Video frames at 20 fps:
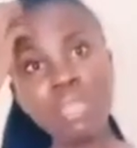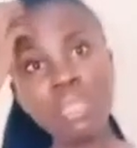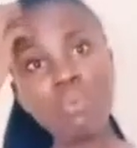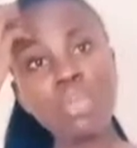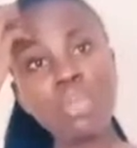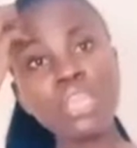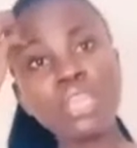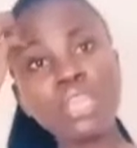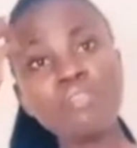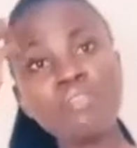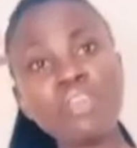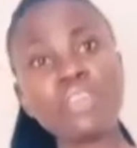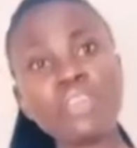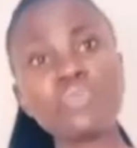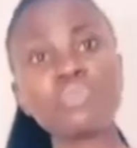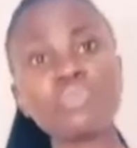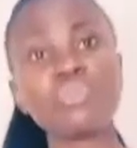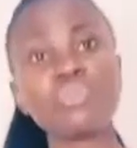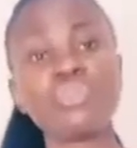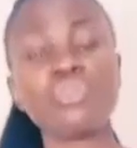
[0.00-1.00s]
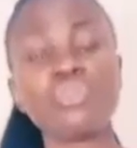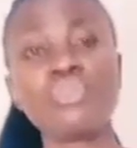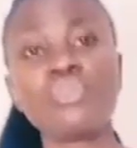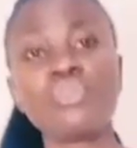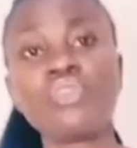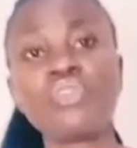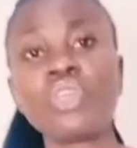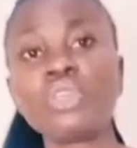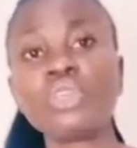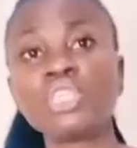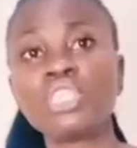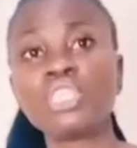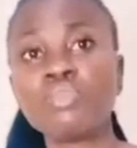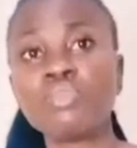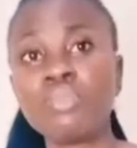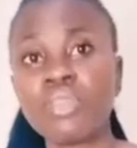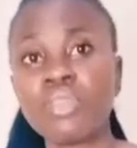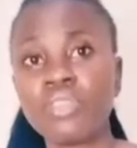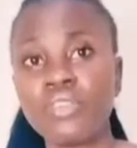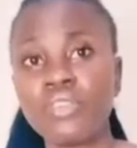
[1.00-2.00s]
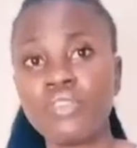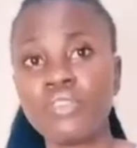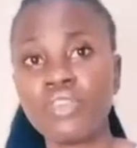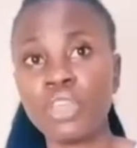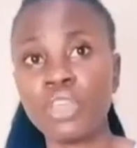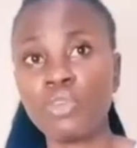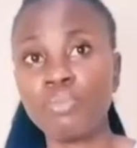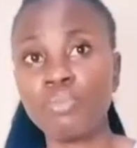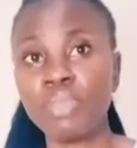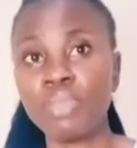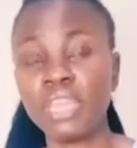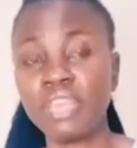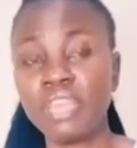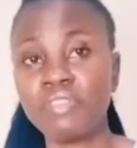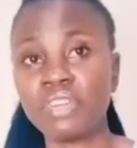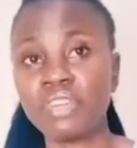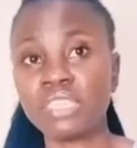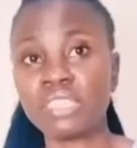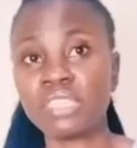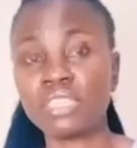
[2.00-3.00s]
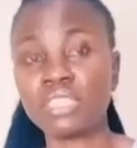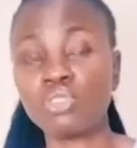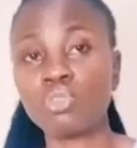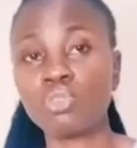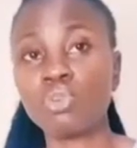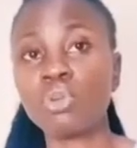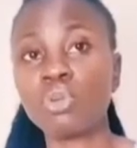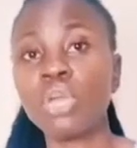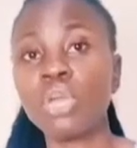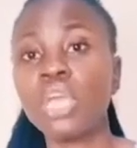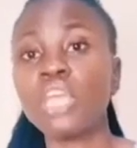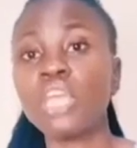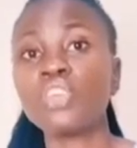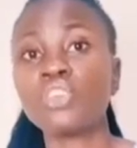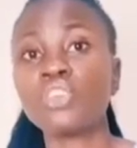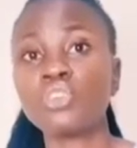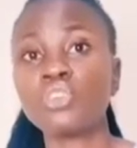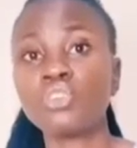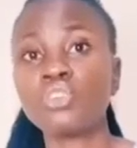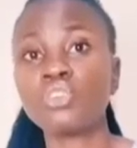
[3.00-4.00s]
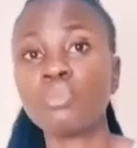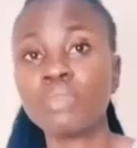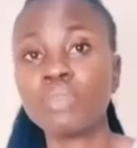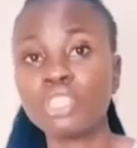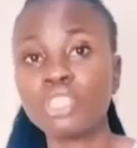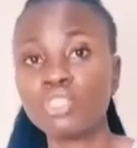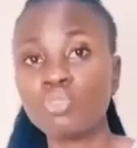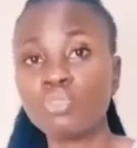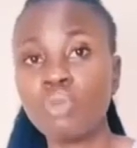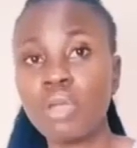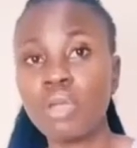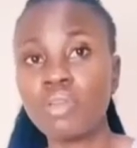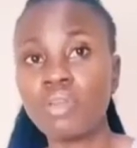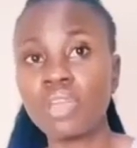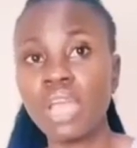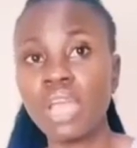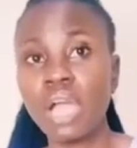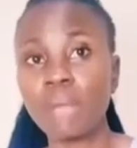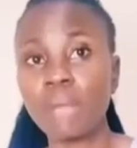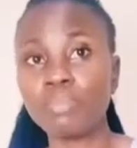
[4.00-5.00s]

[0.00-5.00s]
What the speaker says: whenever you fellowship with your fellow believers, you're maturing up,